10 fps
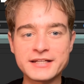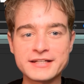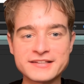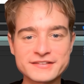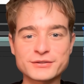
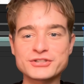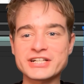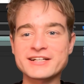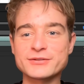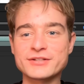Let's go
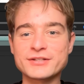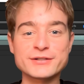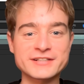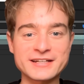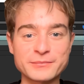check out the
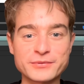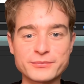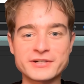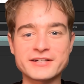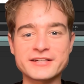third clip,
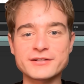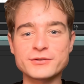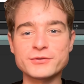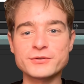where I go